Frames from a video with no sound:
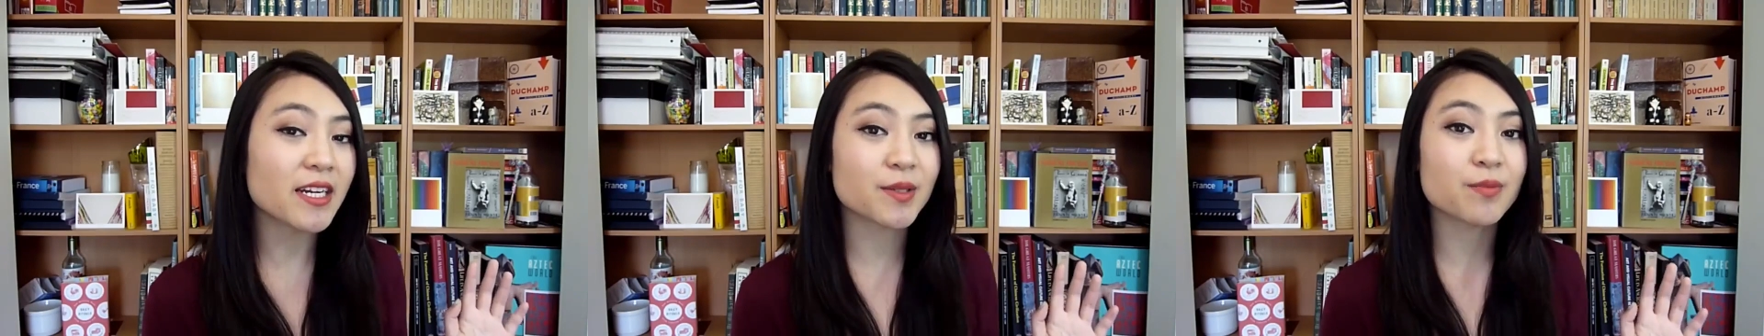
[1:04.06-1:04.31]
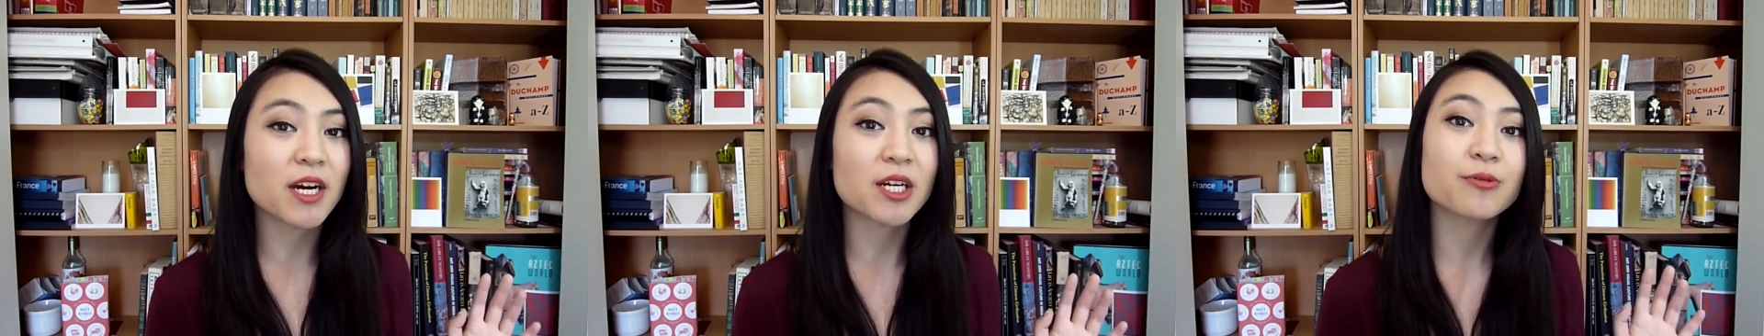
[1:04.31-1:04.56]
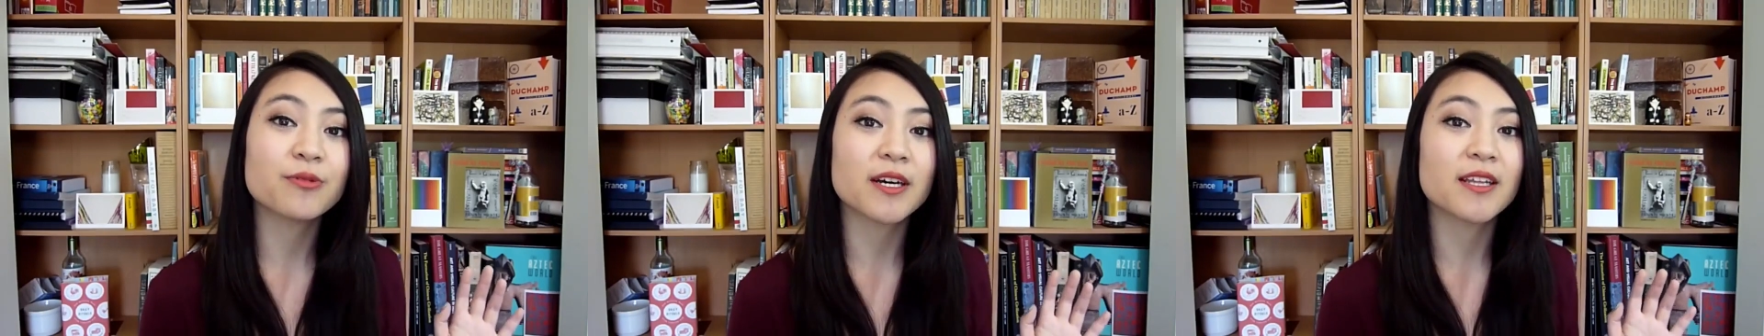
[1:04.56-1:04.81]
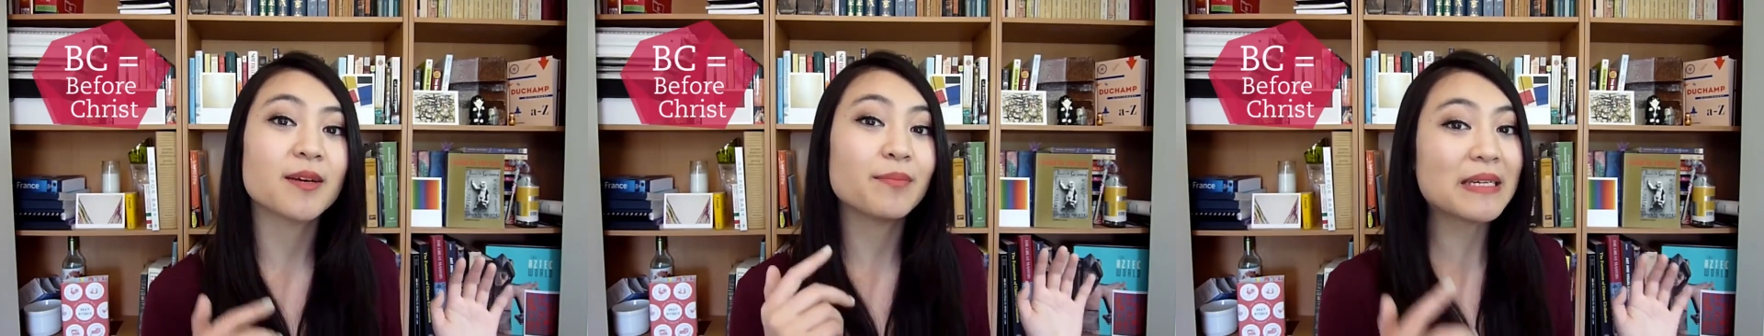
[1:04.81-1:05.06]
and is marked
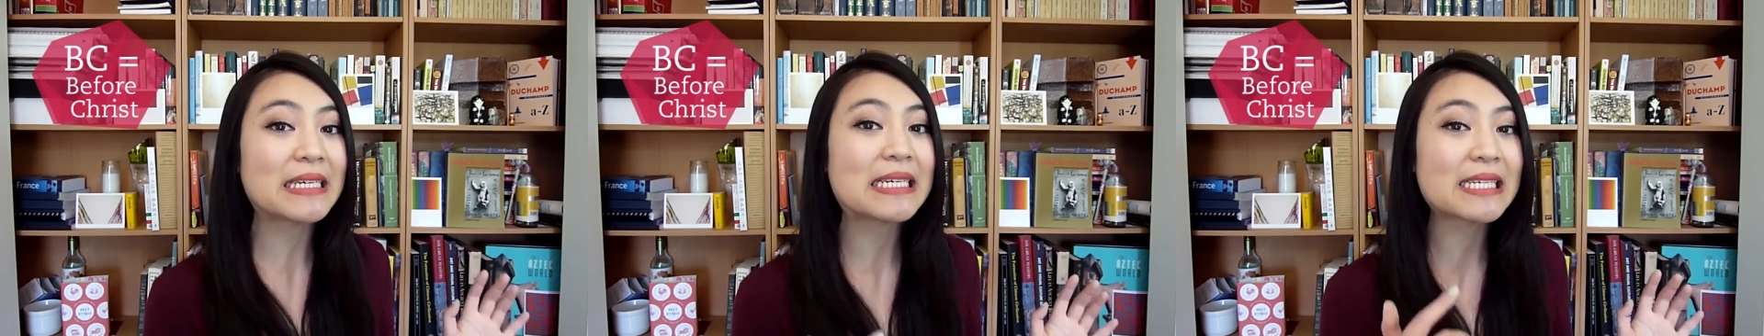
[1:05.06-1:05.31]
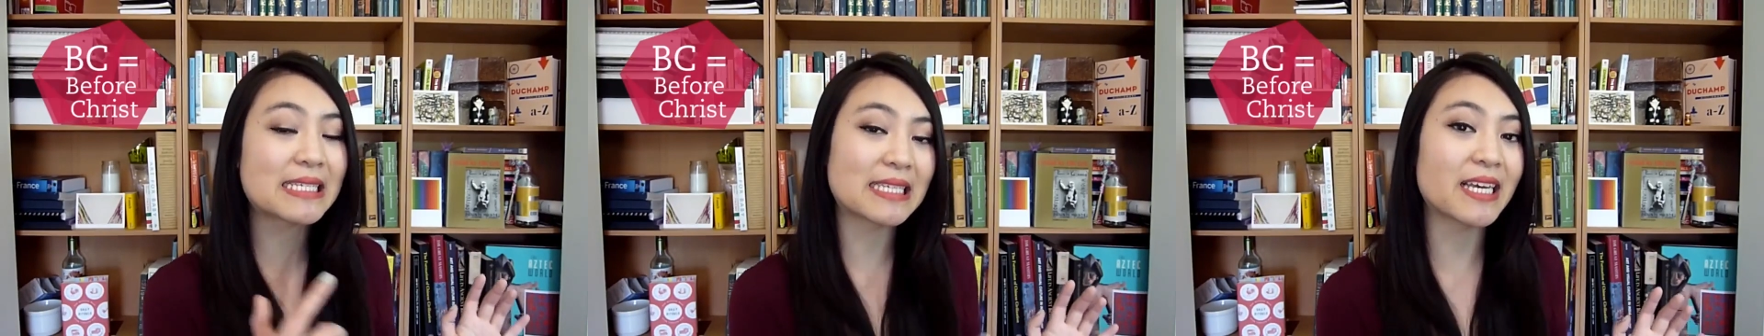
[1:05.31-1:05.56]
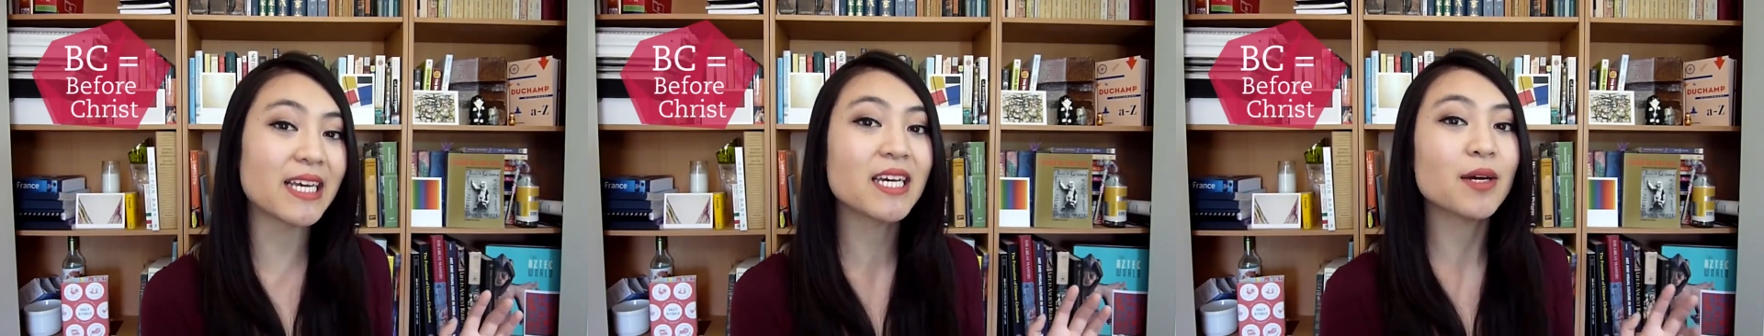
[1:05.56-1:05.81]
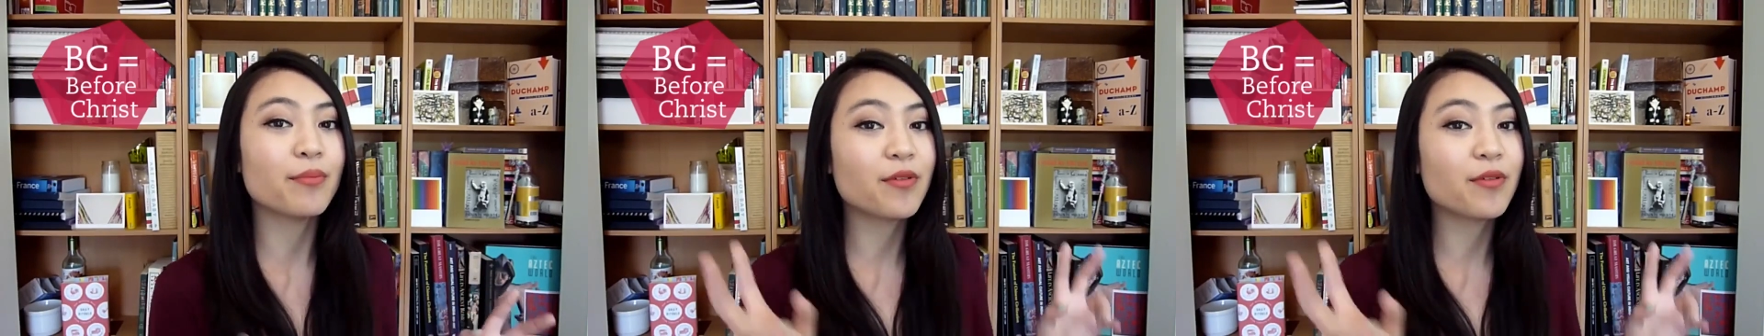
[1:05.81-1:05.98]
with BC,